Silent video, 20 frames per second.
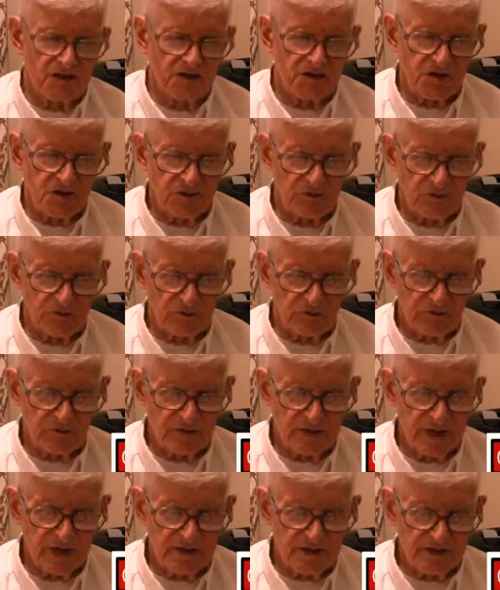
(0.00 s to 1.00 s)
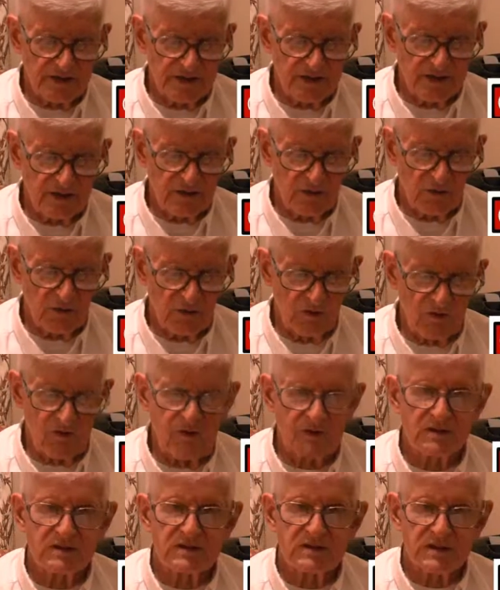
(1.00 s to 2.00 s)
Jim Renacci,
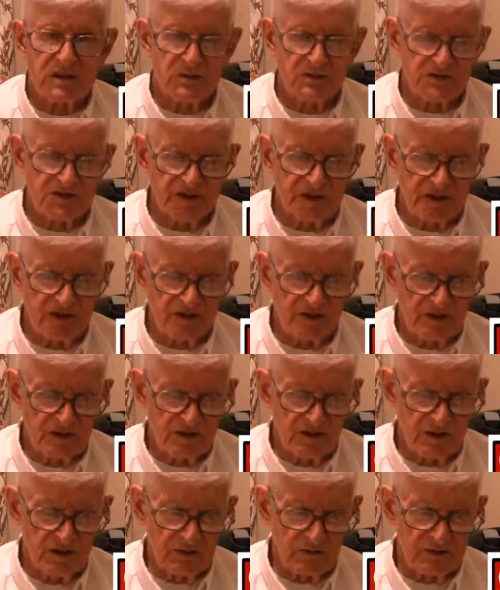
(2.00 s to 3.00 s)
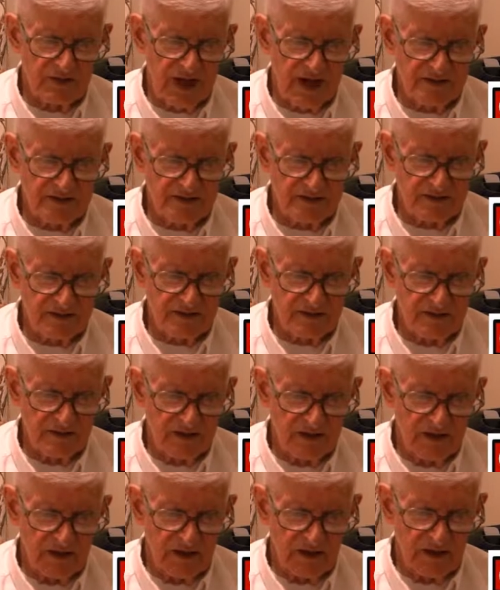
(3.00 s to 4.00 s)
or some say Renacci,
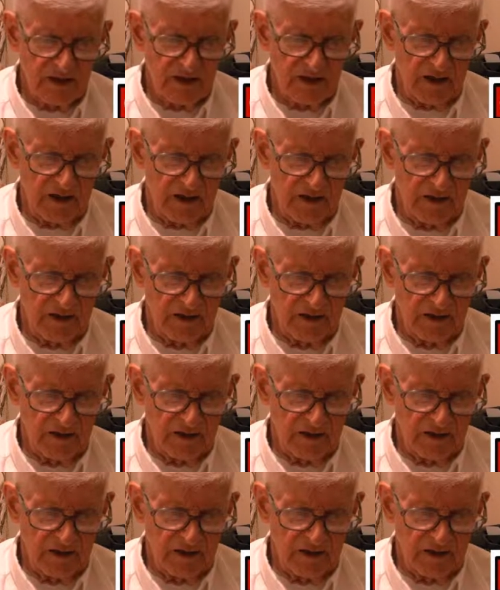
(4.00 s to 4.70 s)
the